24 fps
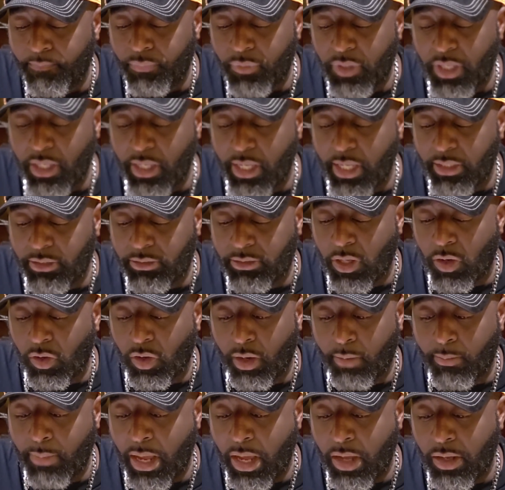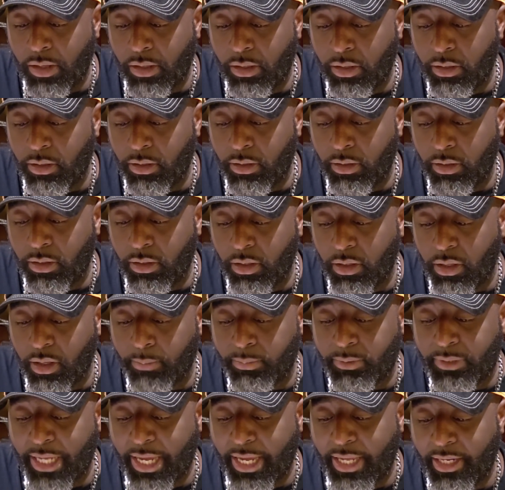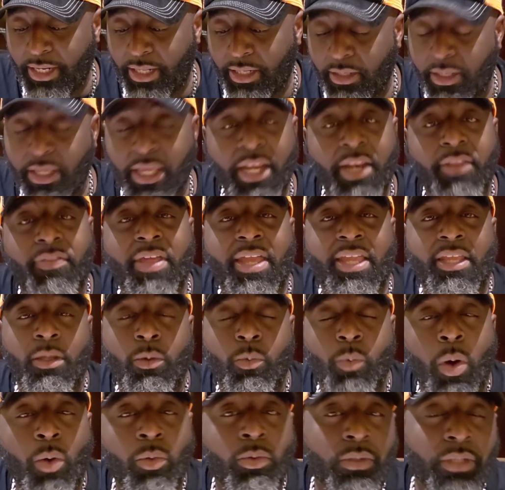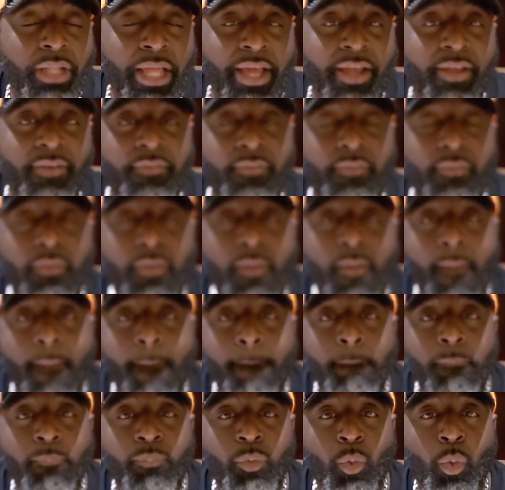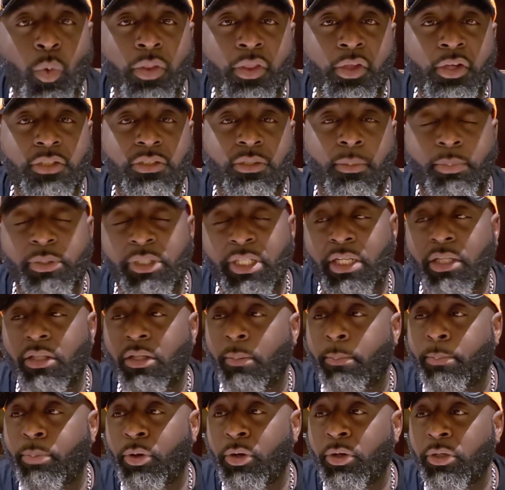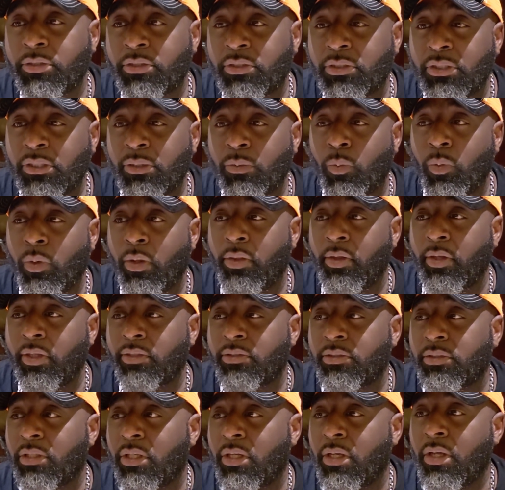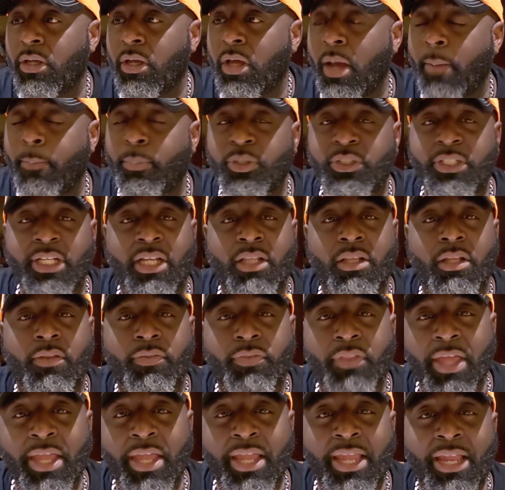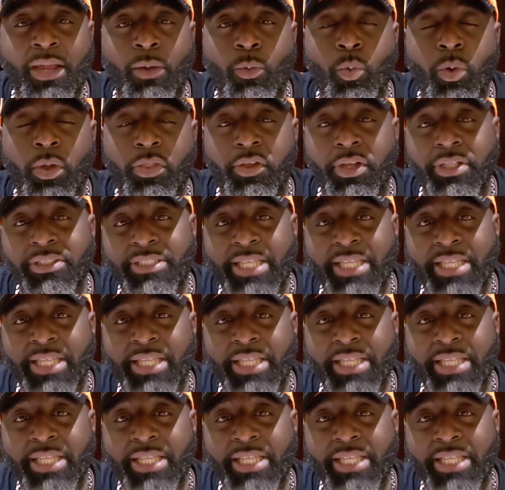It's talking about obtaining anything you want in life, whether it's a particular person, whether it's a particular thing, whether it's